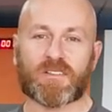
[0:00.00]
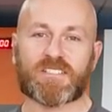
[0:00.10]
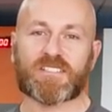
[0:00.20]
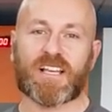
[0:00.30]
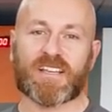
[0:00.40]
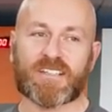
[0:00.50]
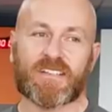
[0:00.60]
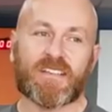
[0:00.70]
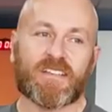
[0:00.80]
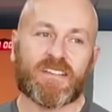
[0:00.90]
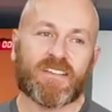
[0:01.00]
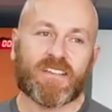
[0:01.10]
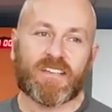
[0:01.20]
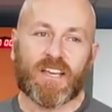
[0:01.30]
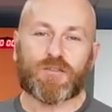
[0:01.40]
These are like
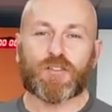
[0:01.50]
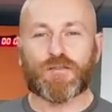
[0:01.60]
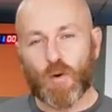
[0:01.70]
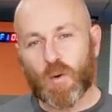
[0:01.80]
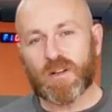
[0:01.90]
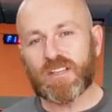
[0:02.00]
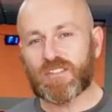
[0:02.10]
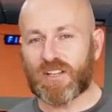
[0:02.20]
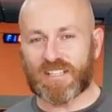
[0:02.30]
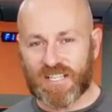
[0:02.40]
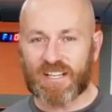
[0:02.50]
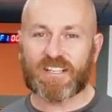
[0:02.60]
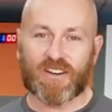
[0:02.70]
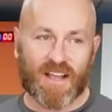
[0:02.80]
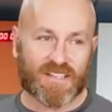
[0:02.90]
if you're 40 and you're like
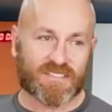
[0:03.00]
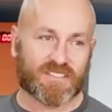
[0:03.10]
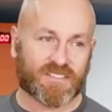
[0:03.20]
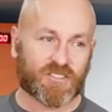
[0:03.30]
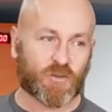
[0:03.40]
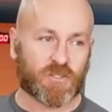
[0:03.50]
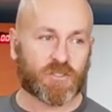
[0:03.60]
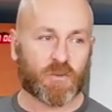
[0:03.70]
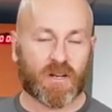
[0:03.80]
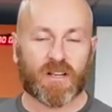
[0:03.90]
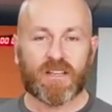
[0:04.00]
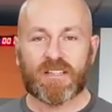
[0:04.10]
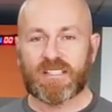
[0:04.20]
cutting grass, this is the shorts you wear.